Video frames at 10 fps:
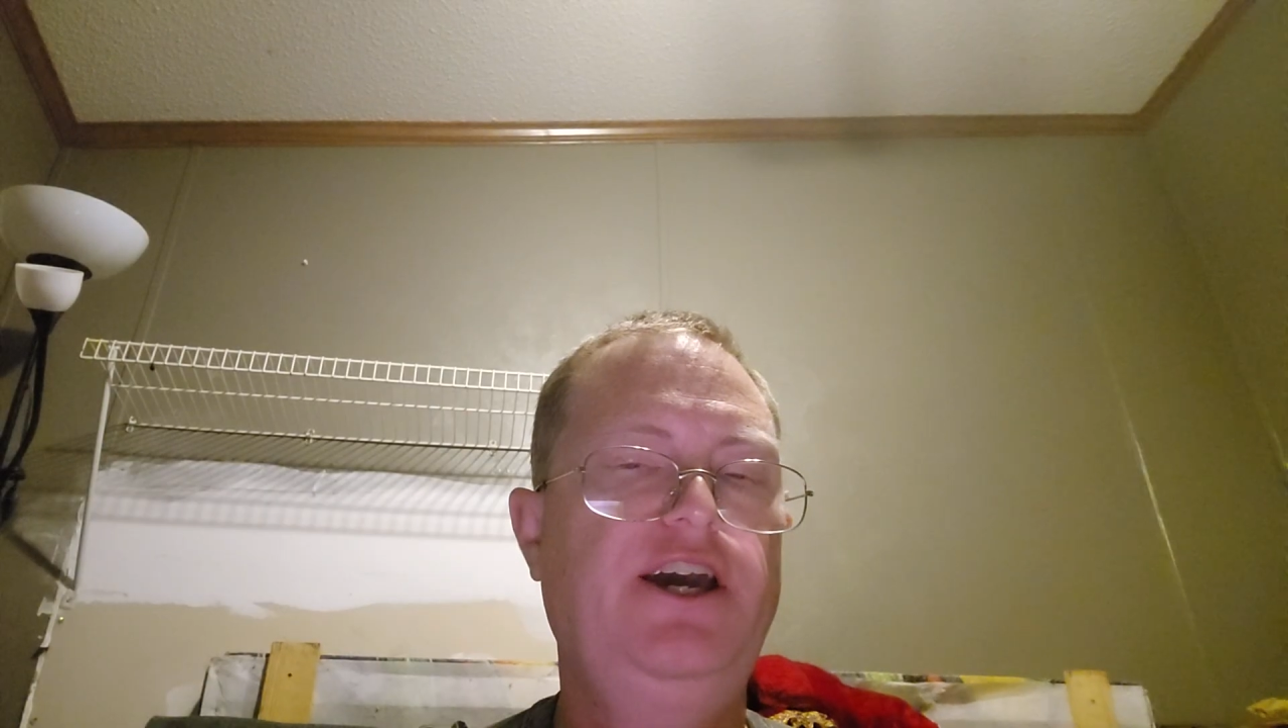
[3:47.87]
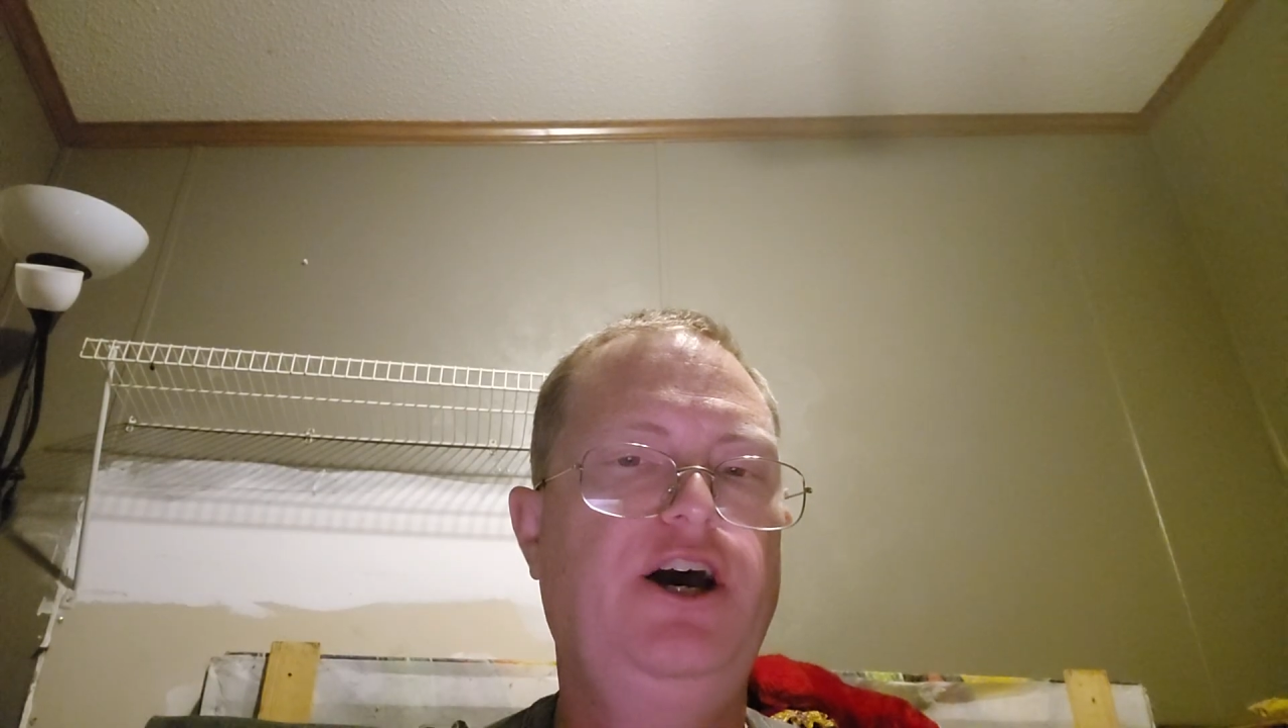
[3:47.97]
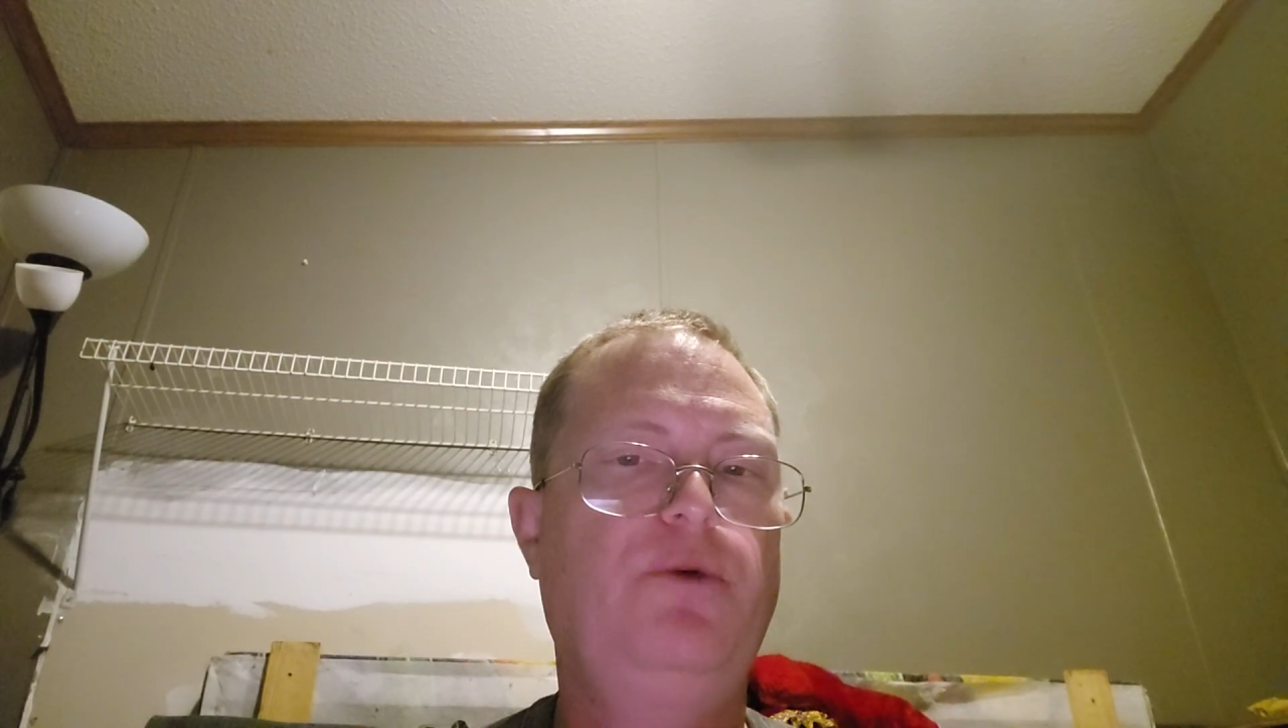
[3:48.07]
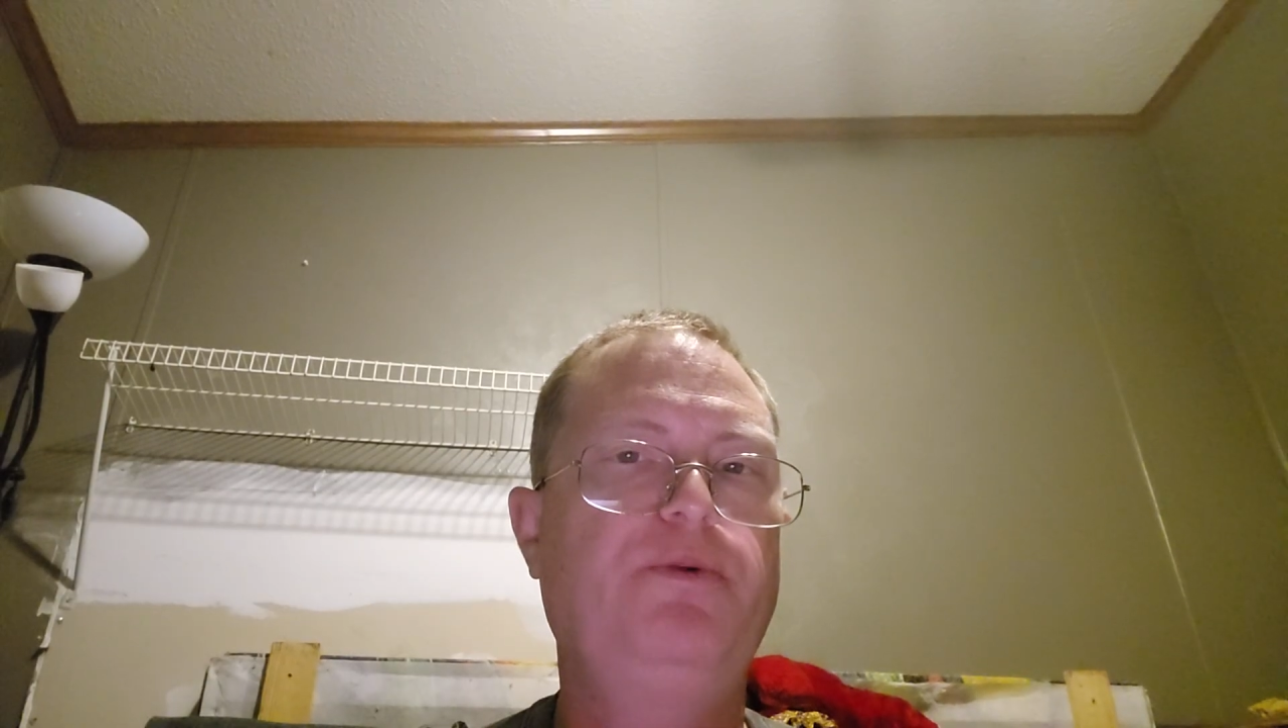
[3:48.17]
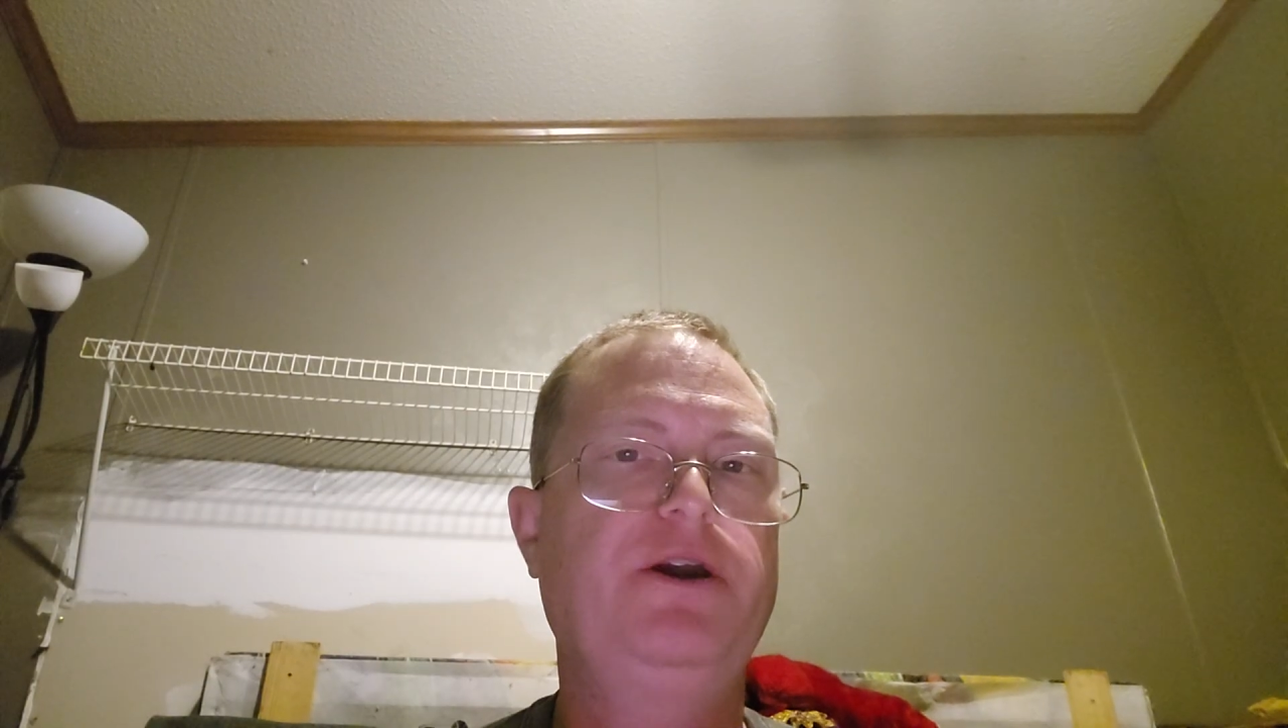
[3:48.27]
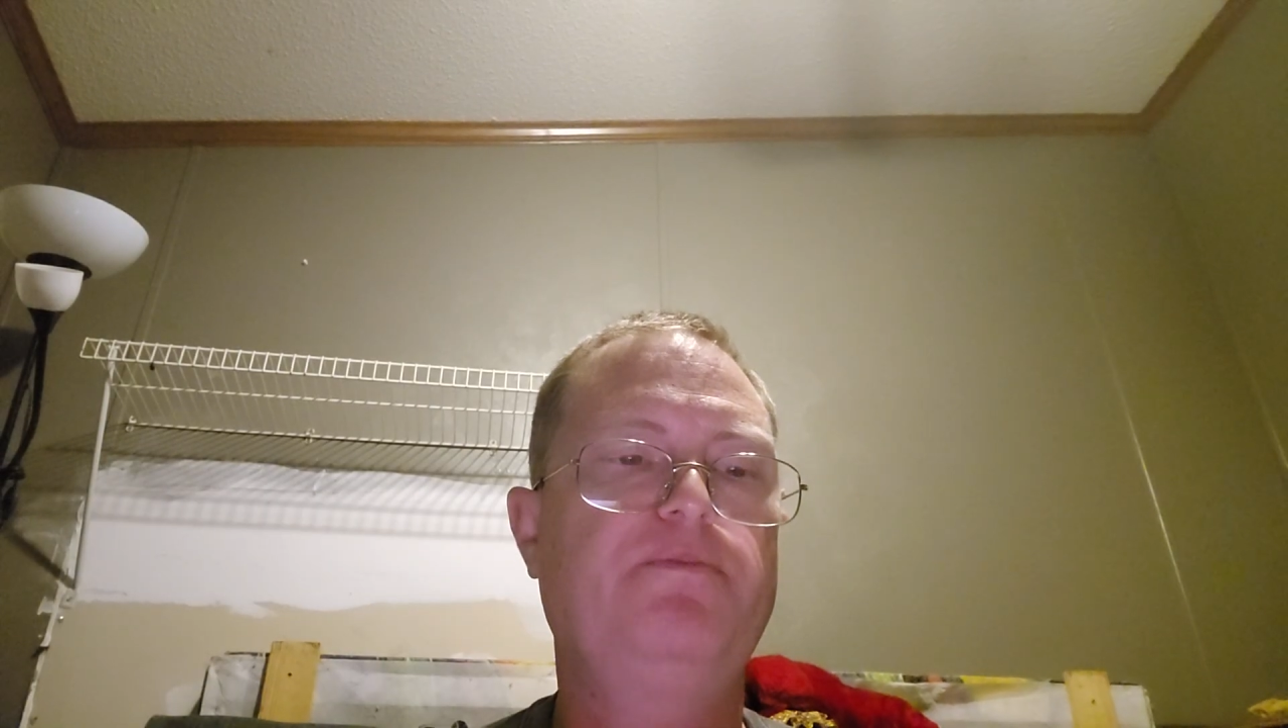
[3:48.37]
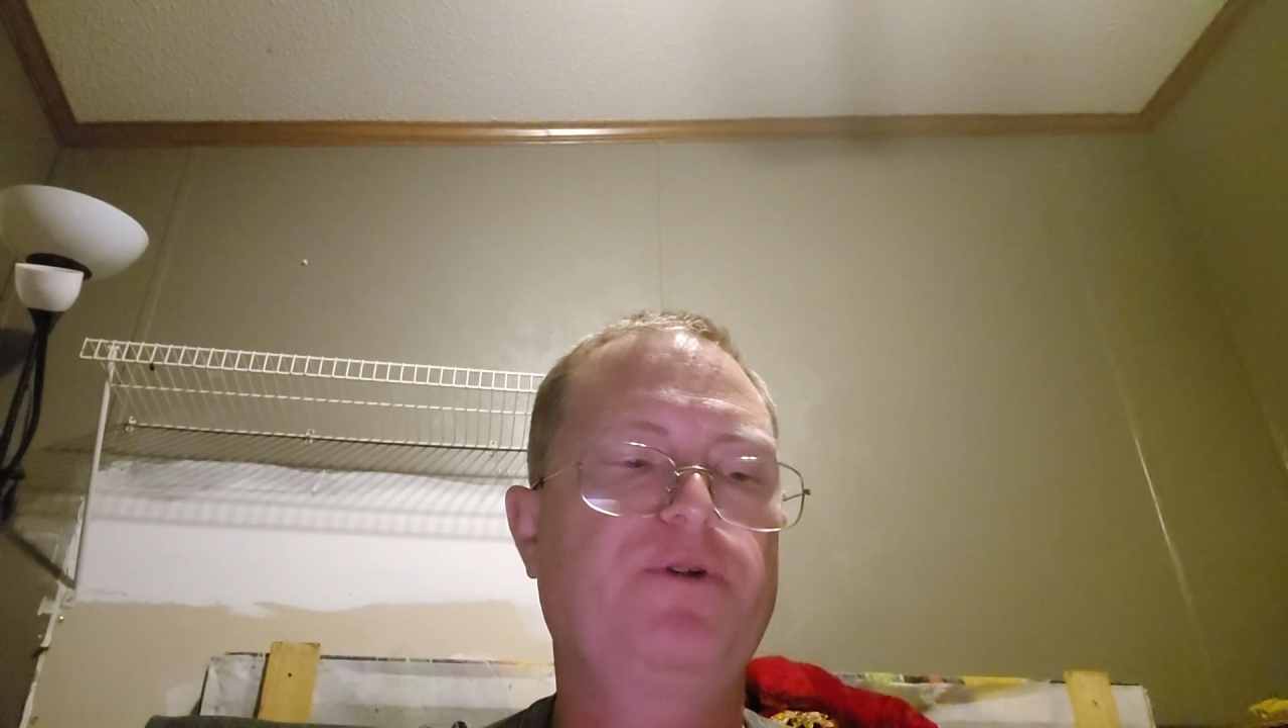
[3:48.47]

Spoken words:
helping